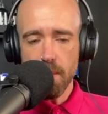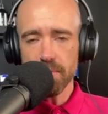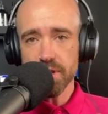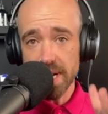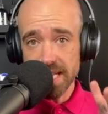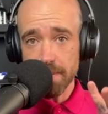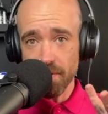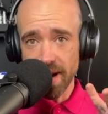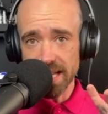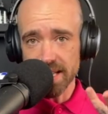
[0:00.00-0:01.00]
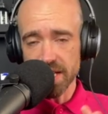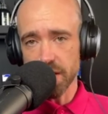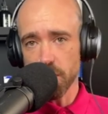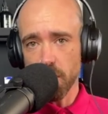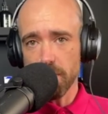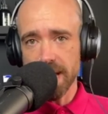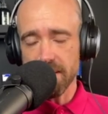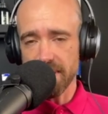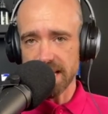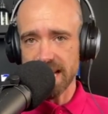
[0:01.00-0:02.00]
So it separates it, so it's not competing
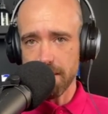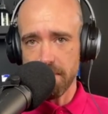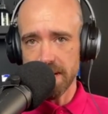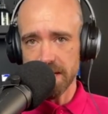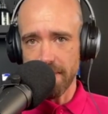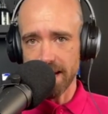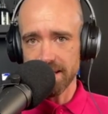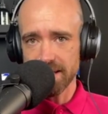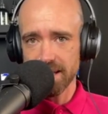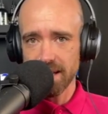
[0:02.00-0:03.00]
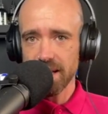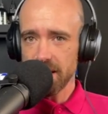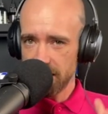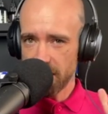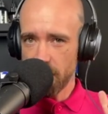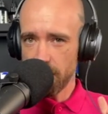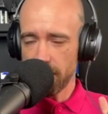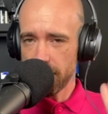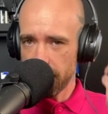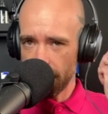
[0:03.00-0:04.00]
for that same mid space. So
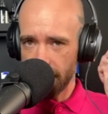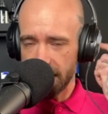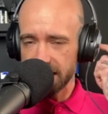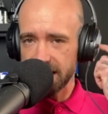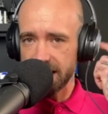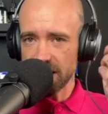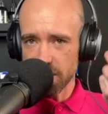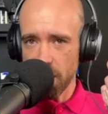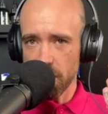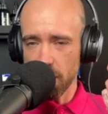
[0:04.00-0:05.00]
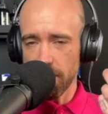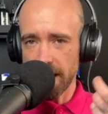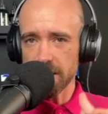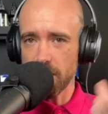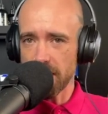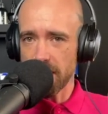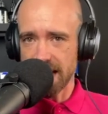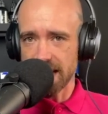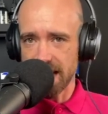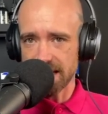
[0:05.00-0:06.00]
listen to this song compared to what I was
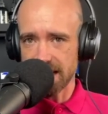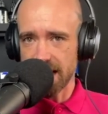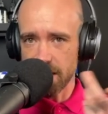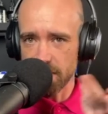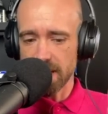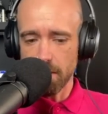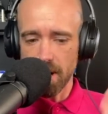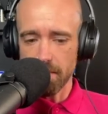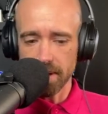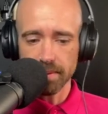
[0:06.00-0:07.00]
saying yesterday, and you'll see what I mean.